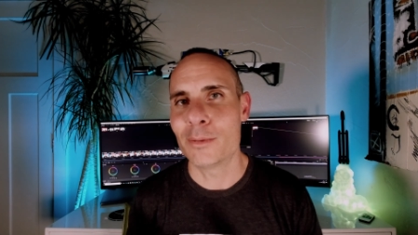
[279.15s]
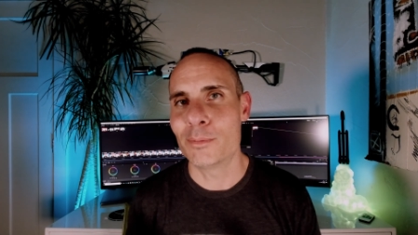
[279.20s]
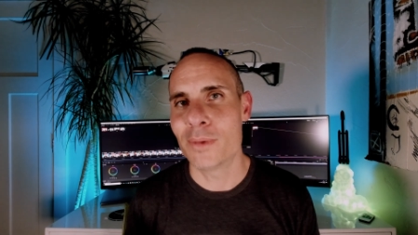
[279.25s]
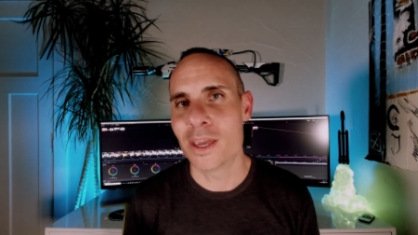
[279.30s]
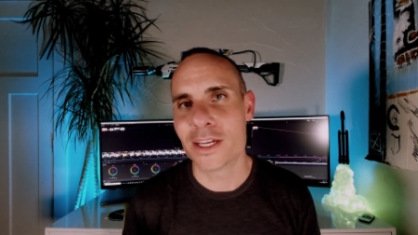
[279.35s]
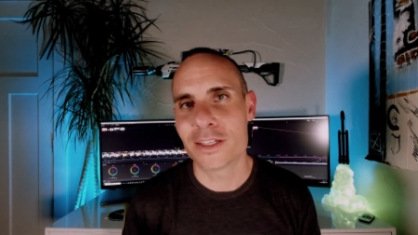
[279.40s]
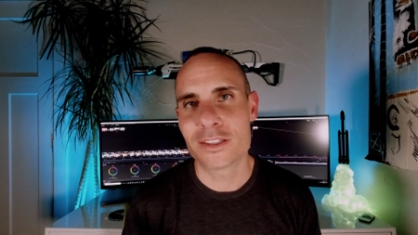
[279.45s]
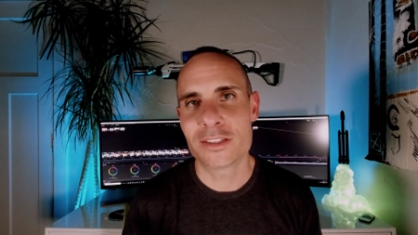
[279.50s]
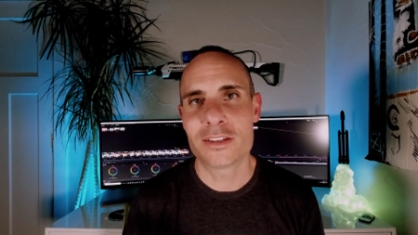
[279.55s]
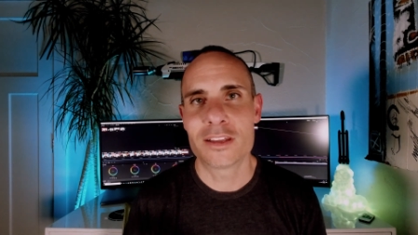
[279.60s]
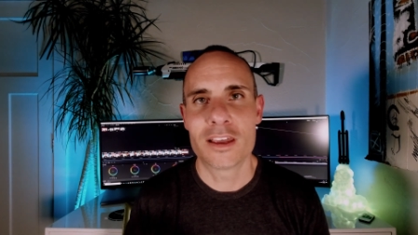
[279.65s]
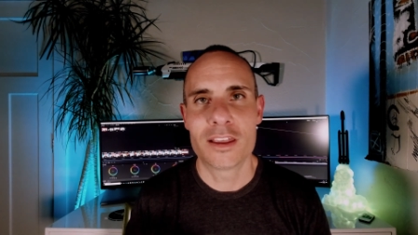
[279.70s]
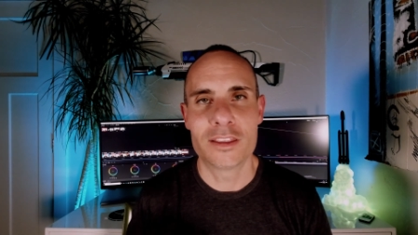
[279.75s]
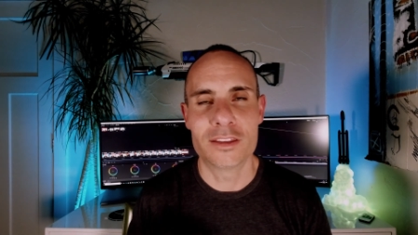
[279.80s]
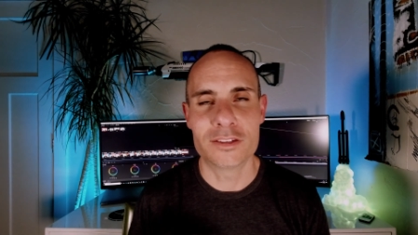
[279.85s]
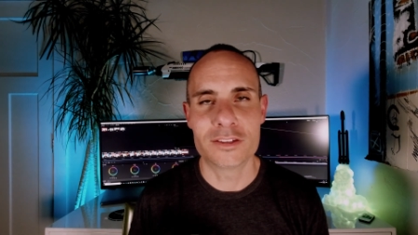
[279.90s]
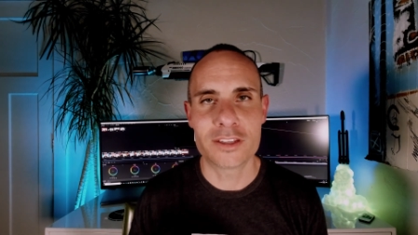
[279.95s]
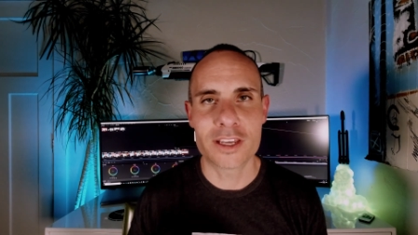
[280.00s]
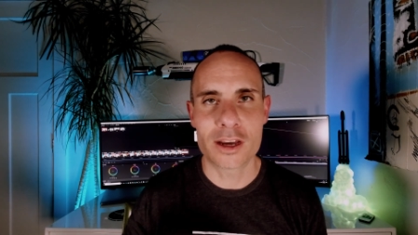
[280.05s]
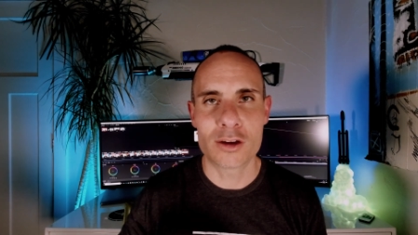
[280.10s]
and makes
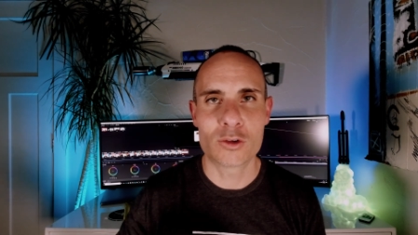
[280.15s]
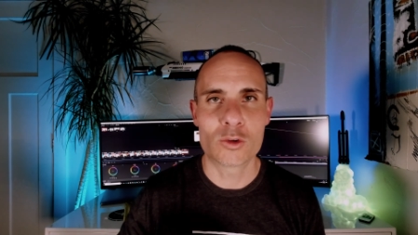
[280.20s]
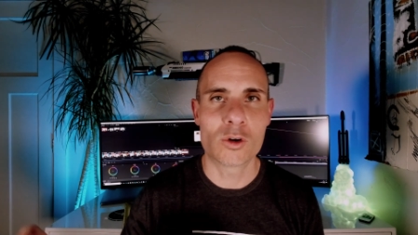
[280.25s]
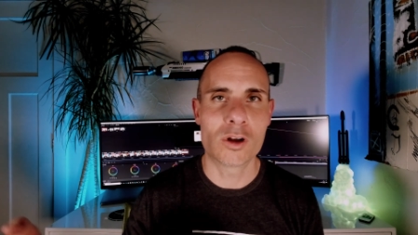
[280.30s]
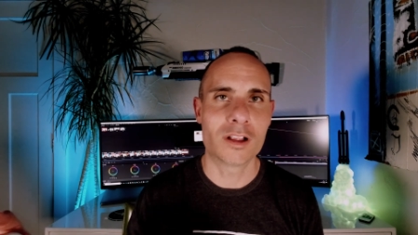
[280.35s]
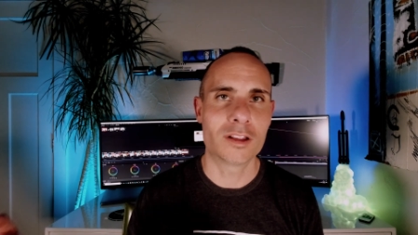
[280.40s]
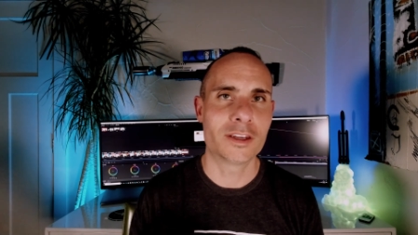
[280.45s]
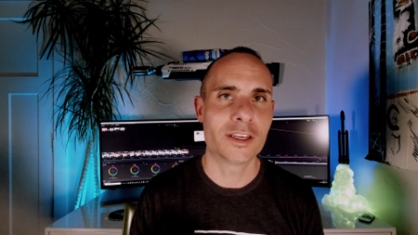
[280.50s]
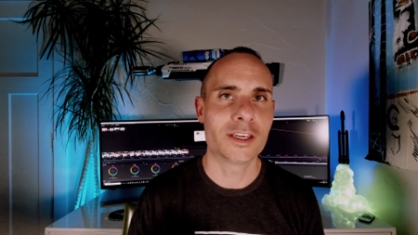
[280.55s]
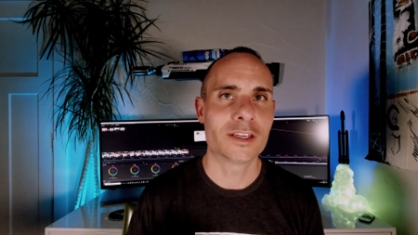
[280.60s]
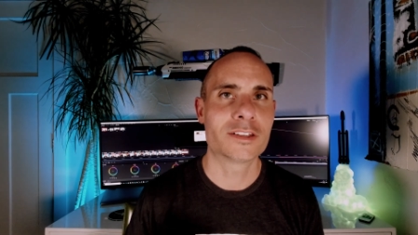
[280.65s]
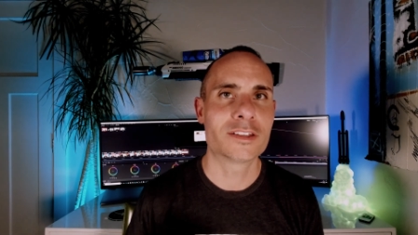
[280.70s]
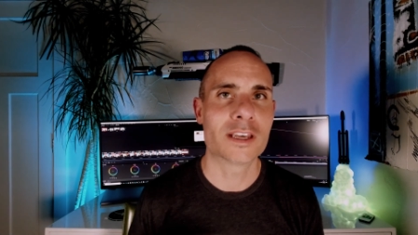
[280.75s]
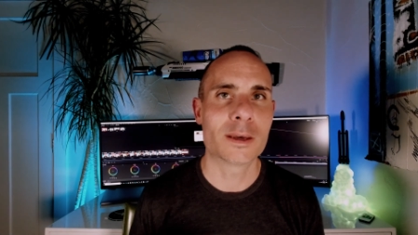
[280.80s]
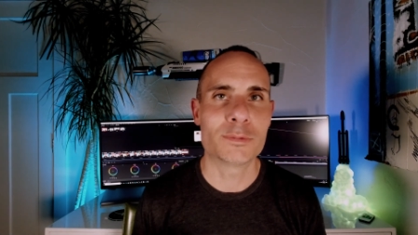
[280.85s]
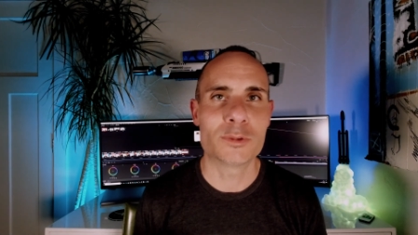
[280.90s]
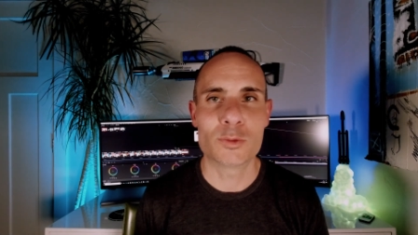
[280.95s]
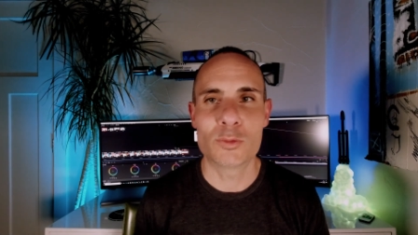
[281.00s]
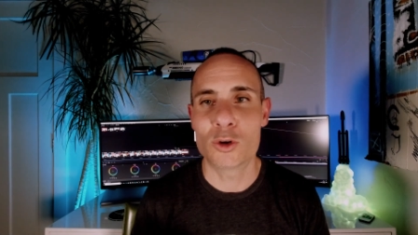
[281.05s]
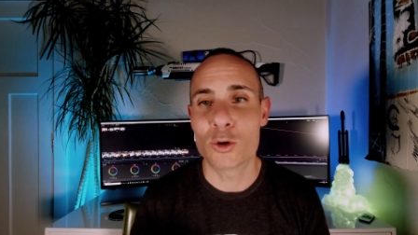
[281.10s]
the sound quality
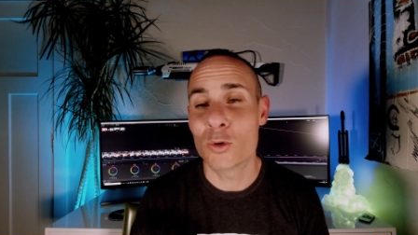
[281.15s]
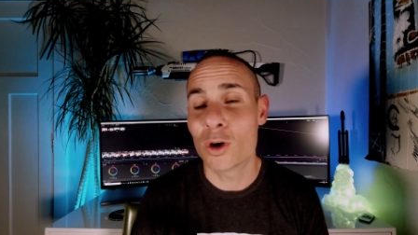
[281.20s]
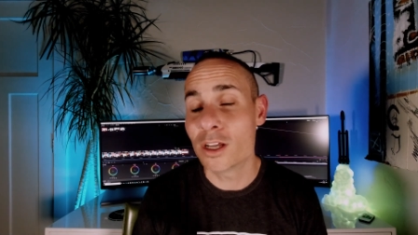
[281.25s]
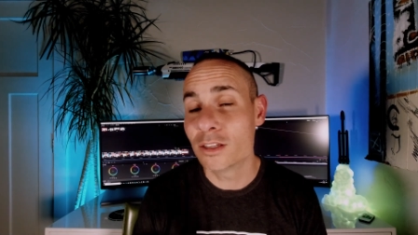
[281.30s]
acceptable?